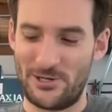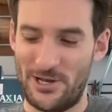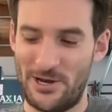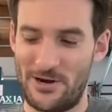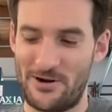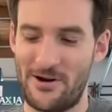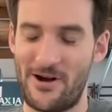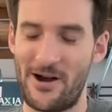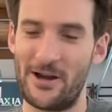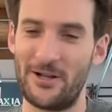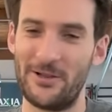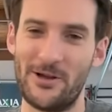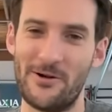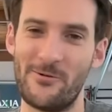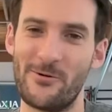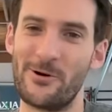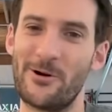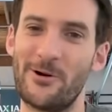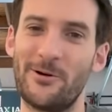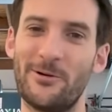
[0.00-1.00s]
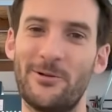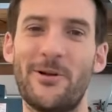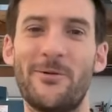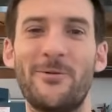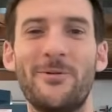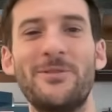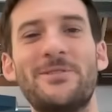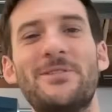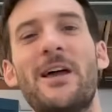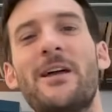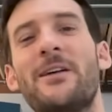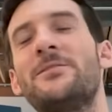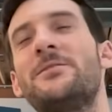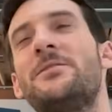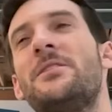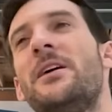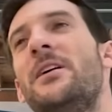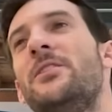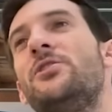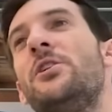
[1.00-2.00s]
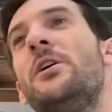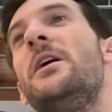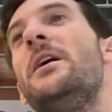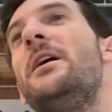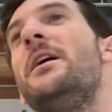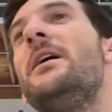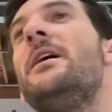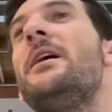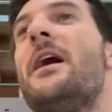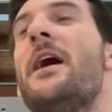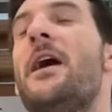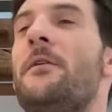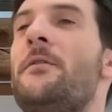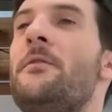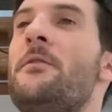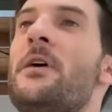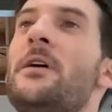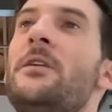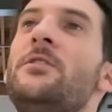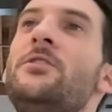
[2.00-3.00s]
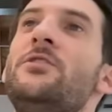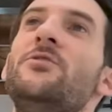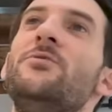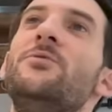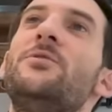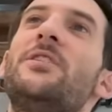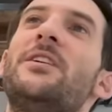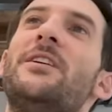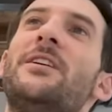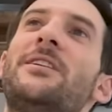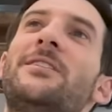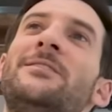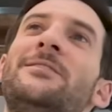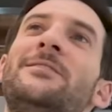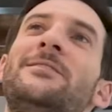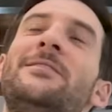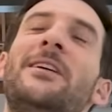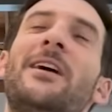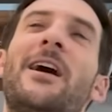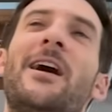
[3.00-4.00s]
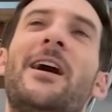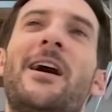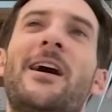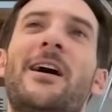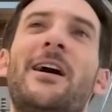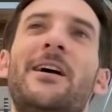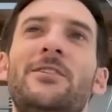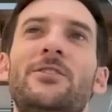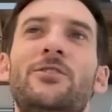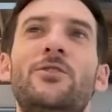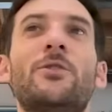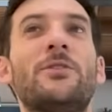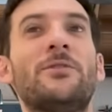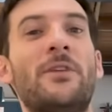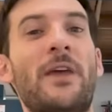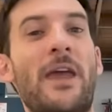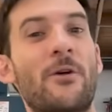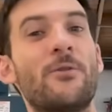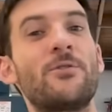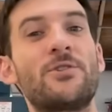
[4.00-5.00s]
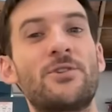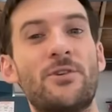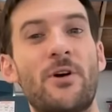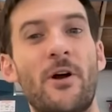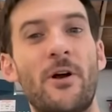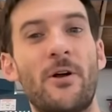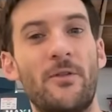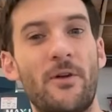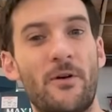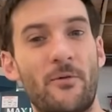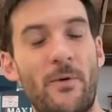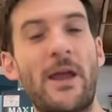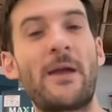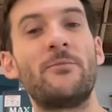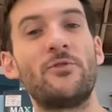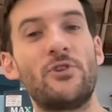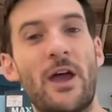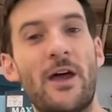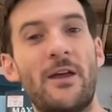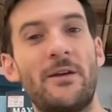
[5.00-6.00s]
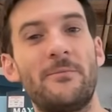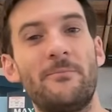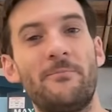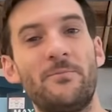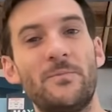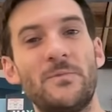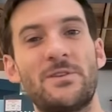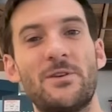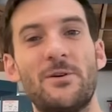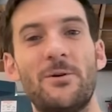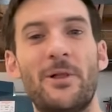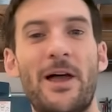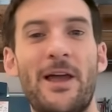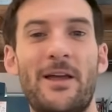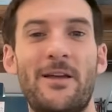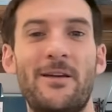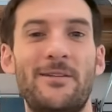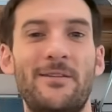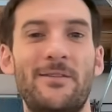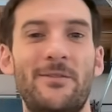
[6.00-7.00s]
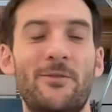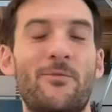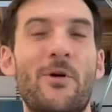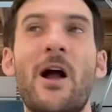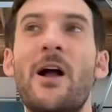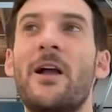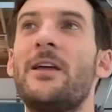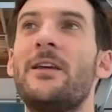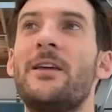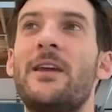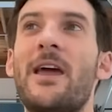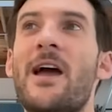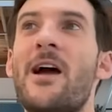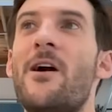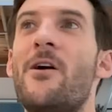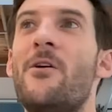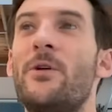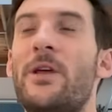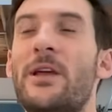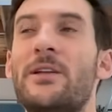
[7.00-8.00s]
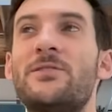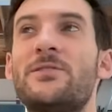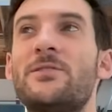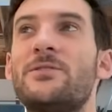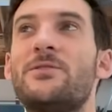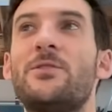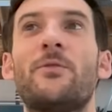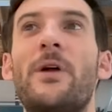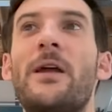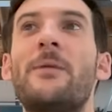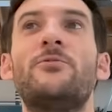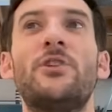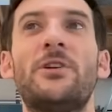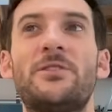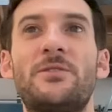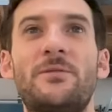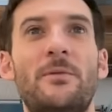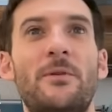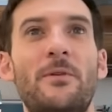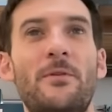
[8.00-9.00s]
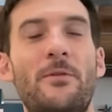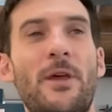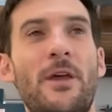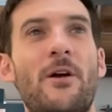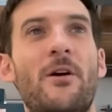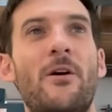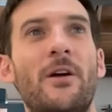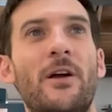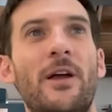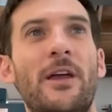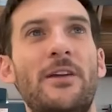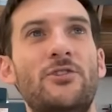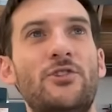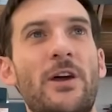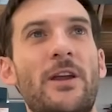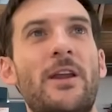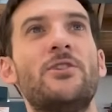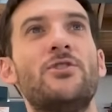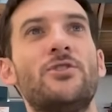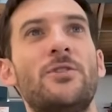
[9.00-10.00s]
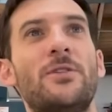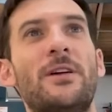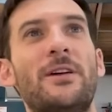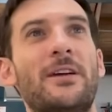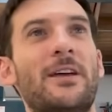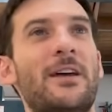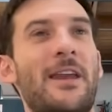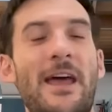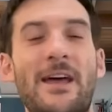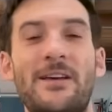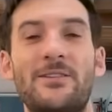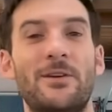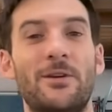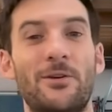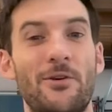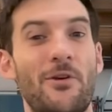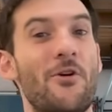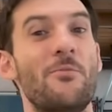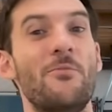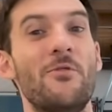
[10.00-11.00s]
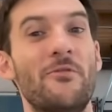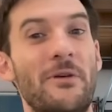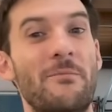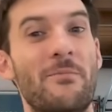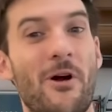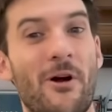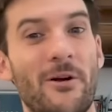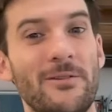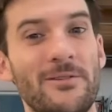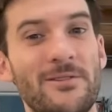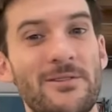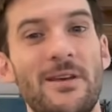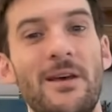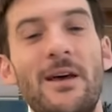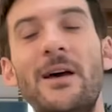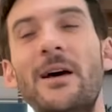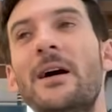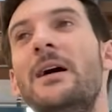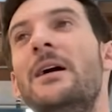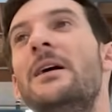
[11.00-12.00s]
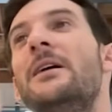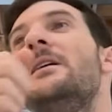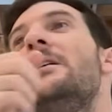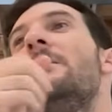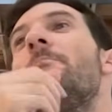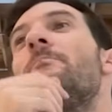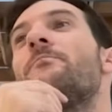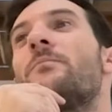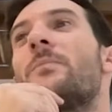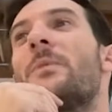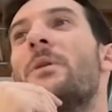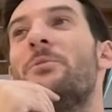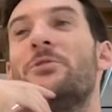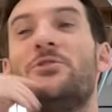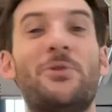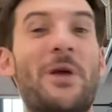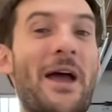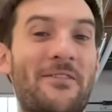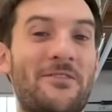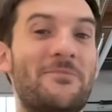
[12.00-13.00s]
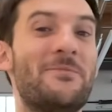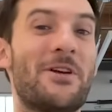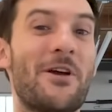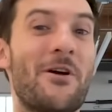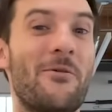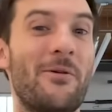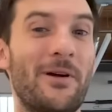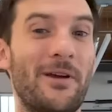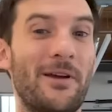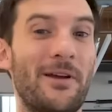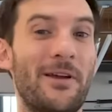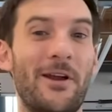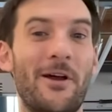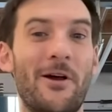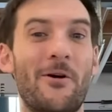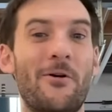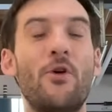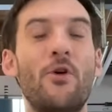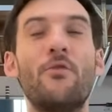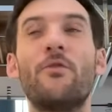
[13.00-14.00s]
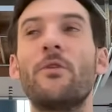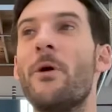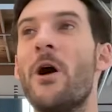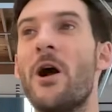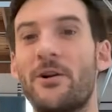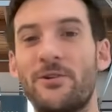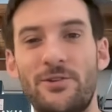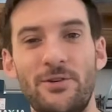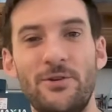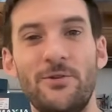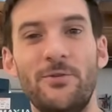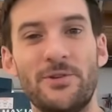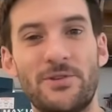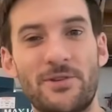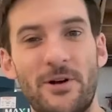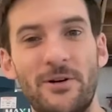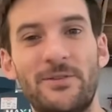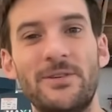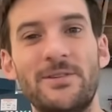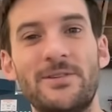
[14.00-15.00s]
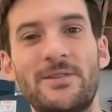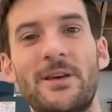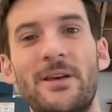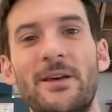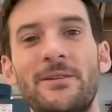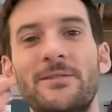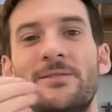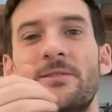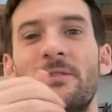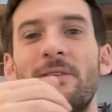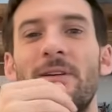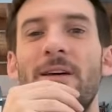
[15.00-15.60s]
Like, all right, lower the second stage, and then you can air start a ramjet. So, like, the rocket now ramjets, they are a jet engine that, again, has, like, no moving parts, but you have to be going, over Mach 2 to start these things.